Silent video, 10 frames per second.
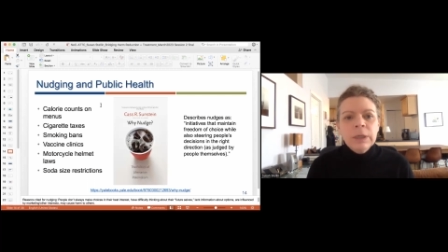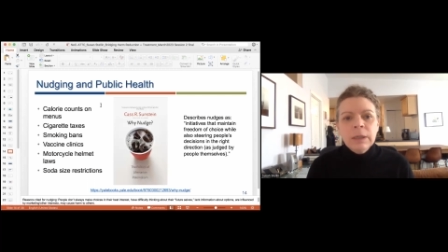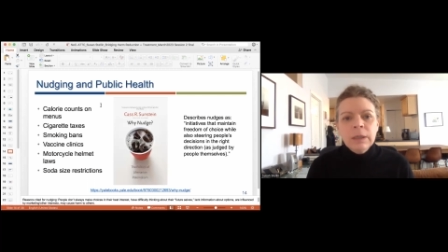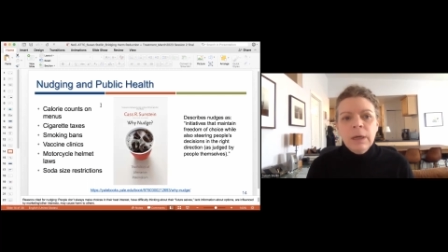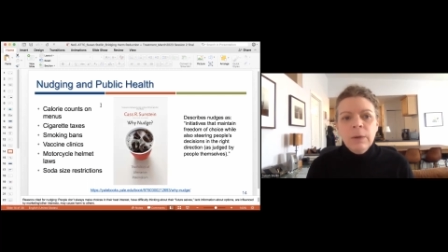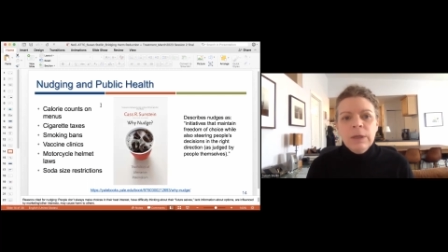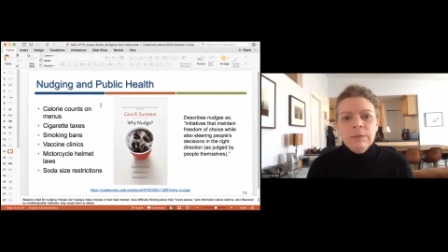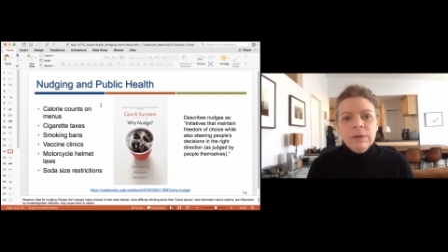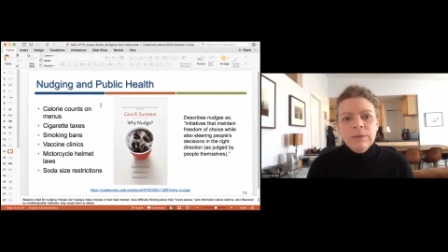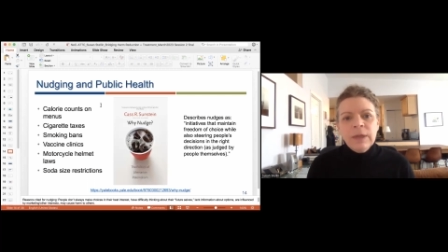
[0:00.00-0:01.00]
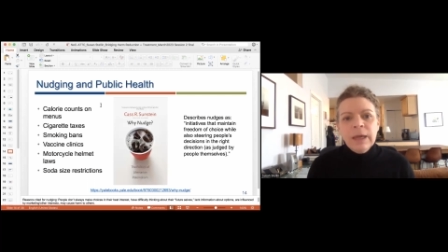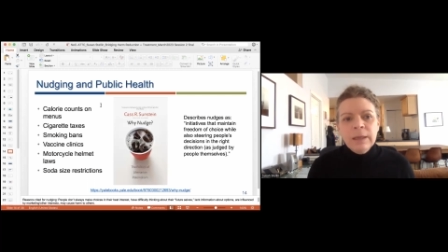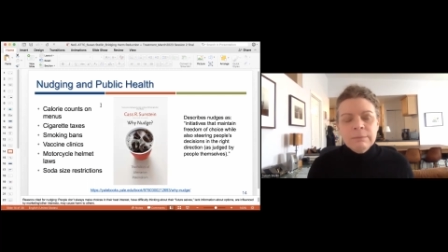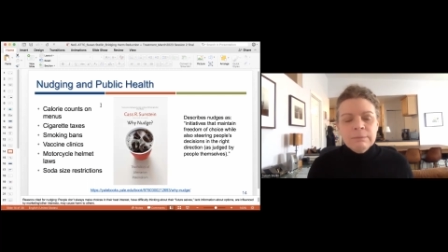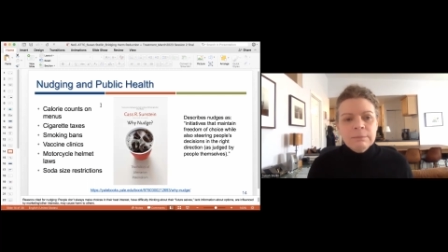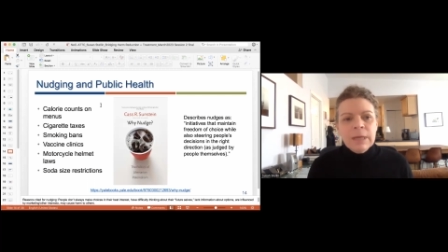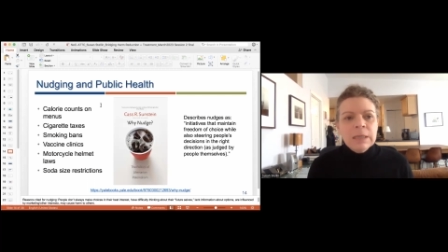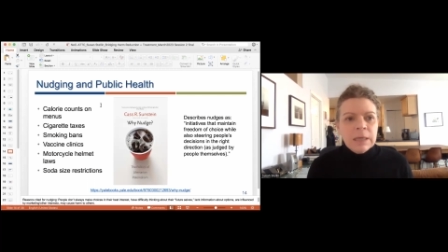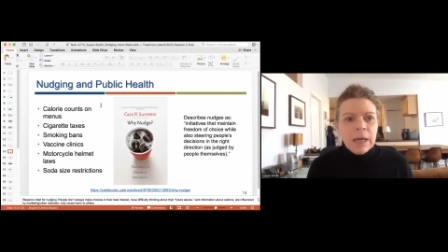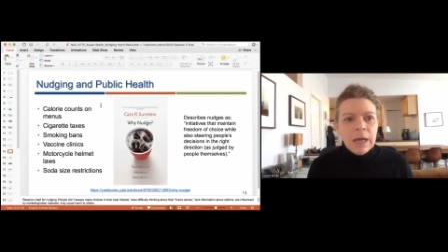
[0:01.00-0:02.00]
And, even if that
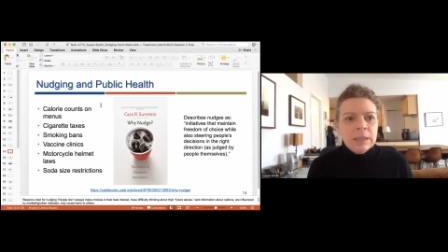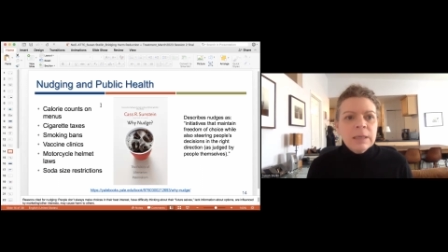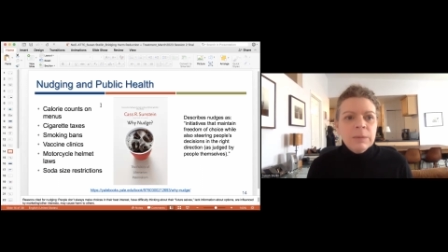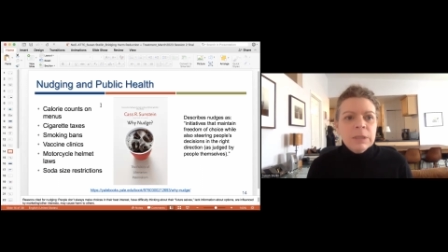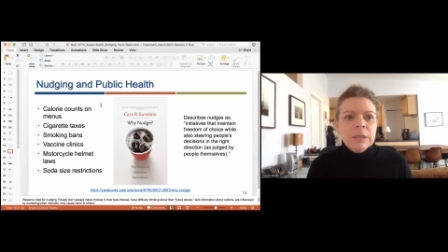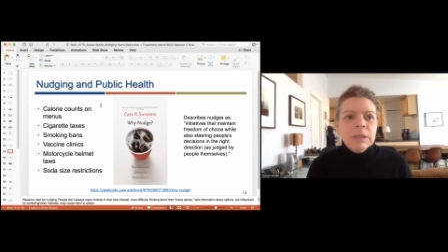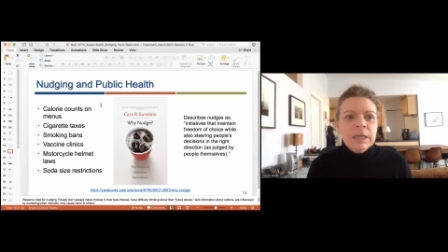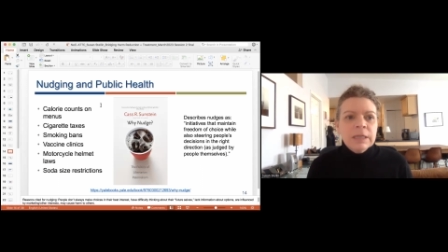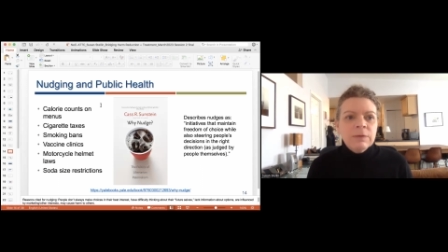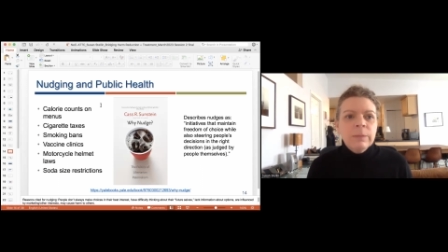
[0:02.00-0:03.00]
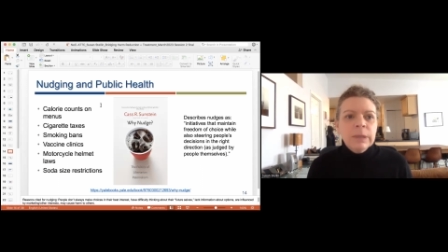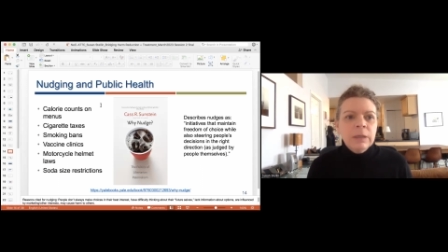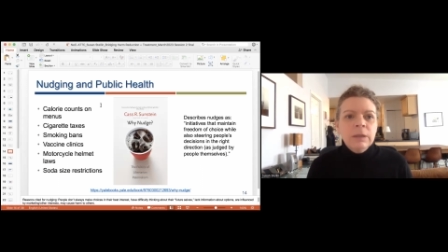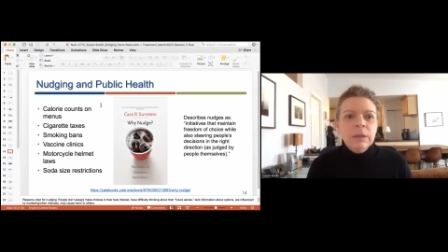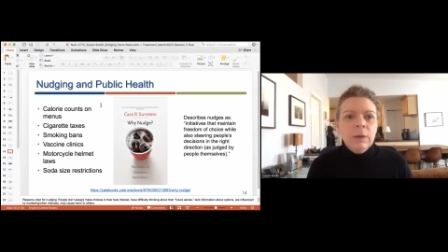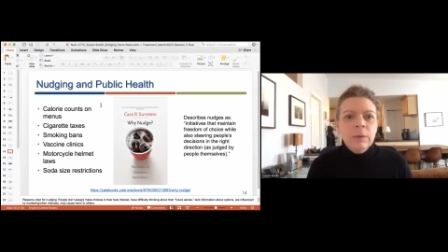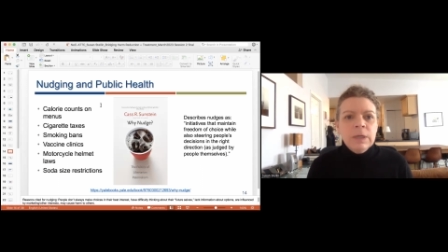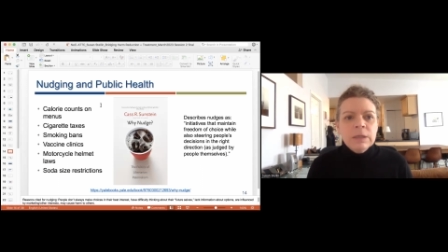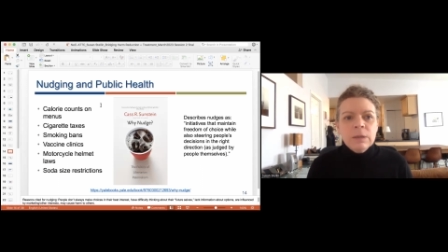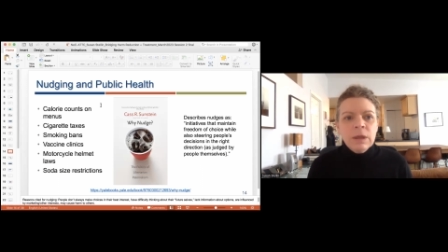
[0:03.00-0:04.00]
as a concept is less familiar,
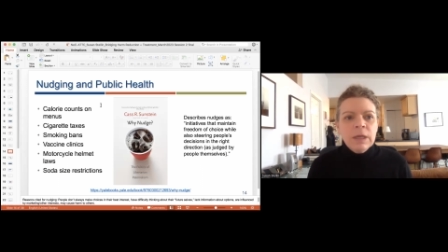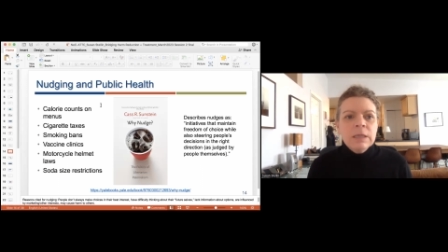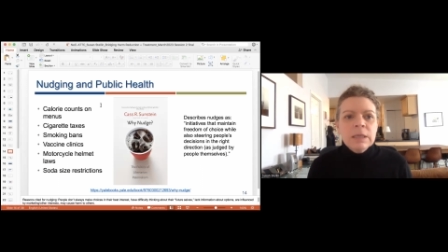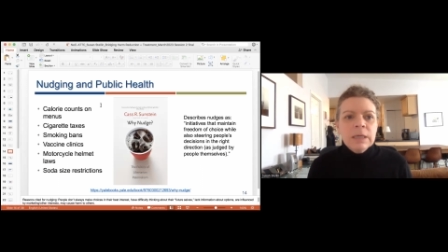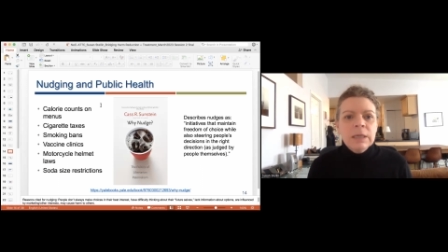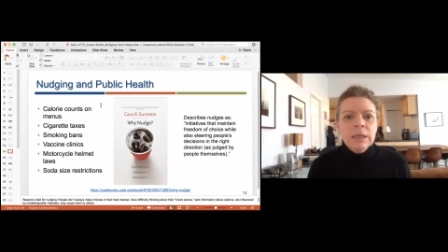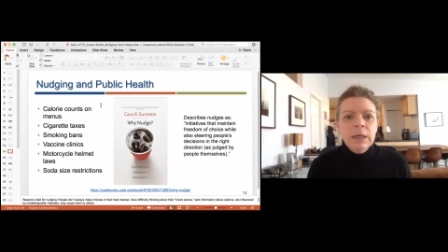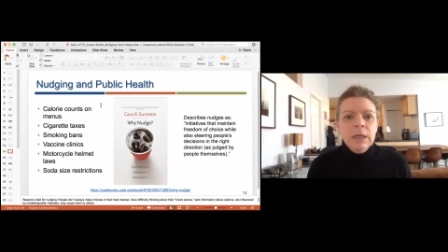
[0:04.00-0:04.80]
these are things that,